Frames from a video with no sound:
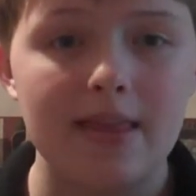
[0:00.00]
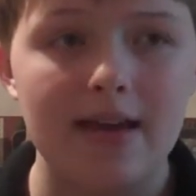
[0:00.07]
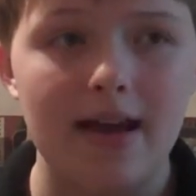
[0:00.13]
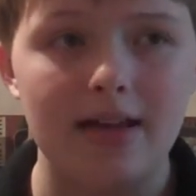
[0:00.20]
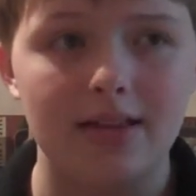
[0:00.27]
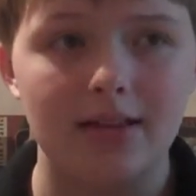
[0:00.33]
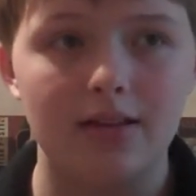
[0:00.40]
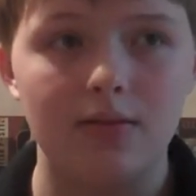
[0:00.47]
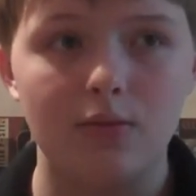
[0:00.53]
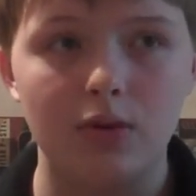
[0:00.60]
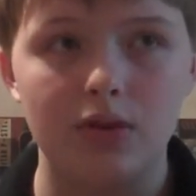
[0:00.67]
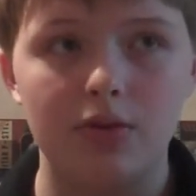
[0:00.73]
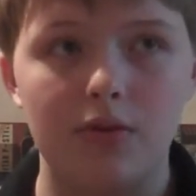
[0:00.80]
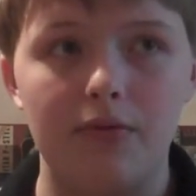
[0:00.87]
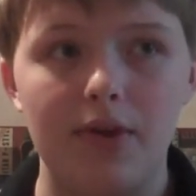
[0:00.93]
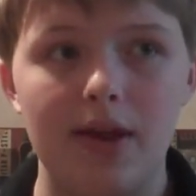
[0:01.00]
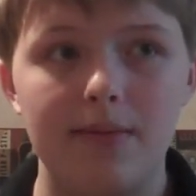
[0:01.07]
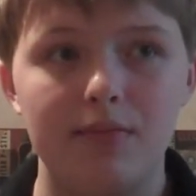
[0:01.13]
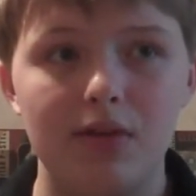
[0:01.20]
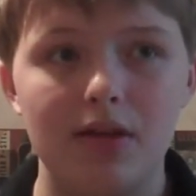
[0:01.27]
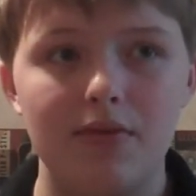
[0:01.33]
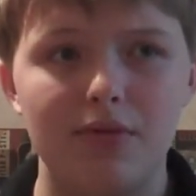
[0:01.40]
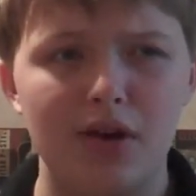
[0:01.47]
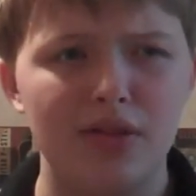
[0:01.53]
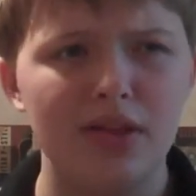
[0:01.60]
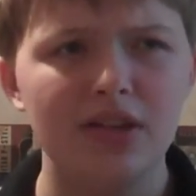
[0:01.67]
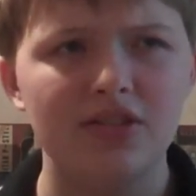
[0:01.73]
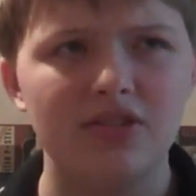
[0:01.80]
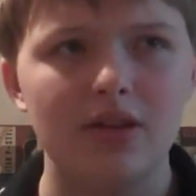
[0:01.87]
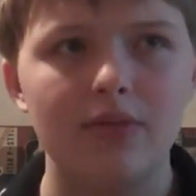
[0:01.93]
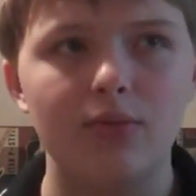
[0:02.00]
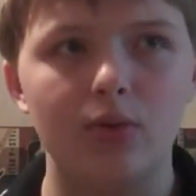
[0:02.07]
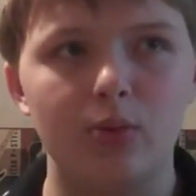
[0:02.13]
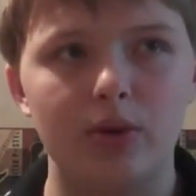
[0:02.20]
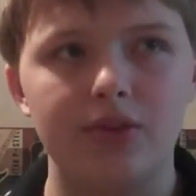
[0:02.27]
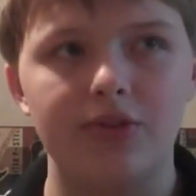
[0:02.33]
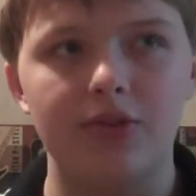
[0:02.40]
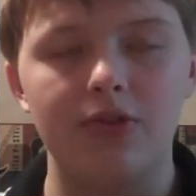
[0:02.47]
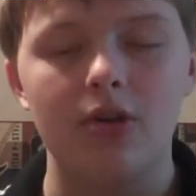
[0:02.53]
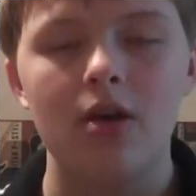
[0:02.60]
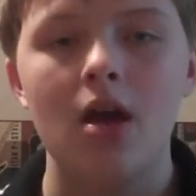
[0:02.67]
I think, with their family for, I think, several reasons.